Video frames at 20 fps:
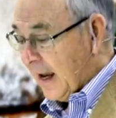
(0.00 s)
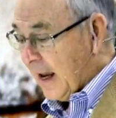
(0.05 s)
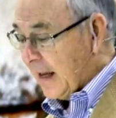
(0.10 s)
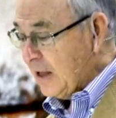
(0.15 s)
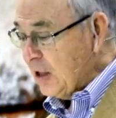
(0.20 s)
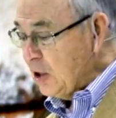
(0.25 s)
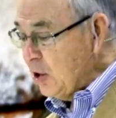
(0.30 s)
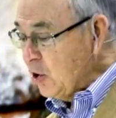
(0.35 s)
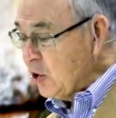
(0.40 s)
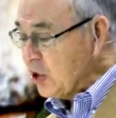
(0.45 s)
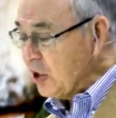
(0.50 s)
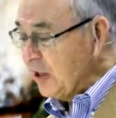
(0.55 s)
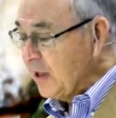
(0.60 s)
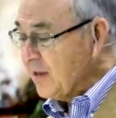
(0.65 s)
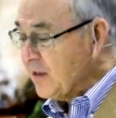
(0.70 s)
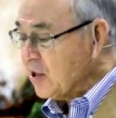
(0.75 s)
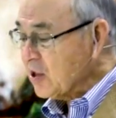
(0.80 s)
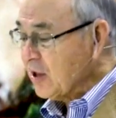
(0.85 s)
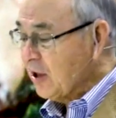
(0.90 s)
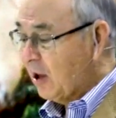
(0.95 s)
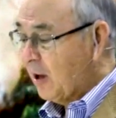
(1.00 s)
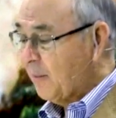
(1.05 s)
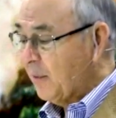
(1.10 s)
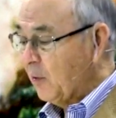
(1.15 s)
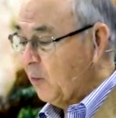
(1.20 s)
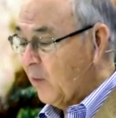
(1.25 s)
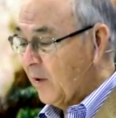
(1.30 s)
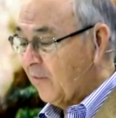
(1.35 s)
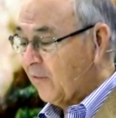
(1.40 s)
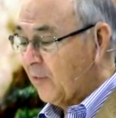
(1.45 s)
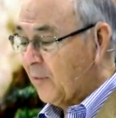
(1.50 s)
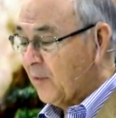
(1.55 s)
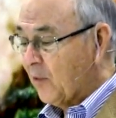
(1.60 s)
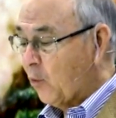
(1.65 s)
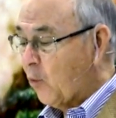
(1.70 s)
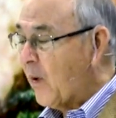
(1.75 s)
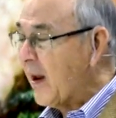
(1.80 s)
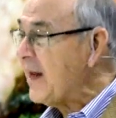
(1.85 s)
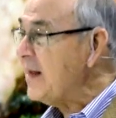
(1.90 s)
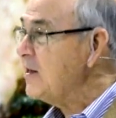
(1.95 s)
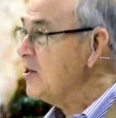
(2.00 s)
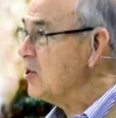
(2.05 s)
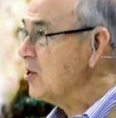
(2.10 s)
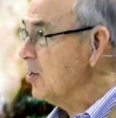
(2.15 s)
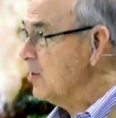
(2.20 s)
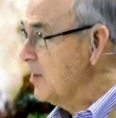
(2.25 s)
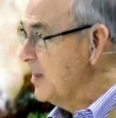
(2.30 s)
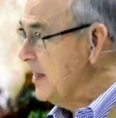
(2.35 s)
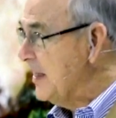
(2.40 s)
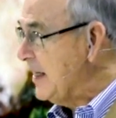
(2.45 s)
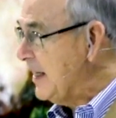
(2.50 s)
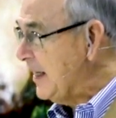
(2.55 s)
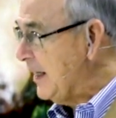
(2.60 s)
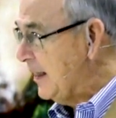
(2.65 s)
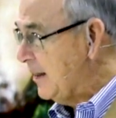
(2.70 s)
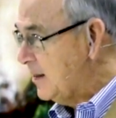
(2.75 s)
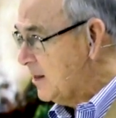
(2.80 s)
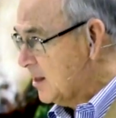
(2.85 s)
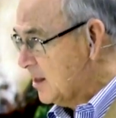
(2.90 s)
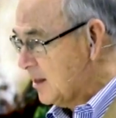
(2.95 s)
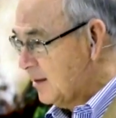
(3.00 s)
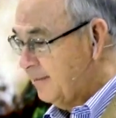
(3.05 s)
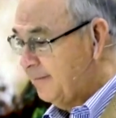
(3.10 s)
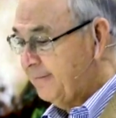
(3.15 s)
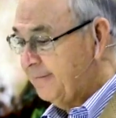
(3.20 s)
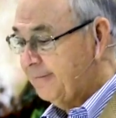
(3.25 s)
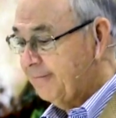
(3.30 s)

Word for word: And usually this garment went from the waist to the knees.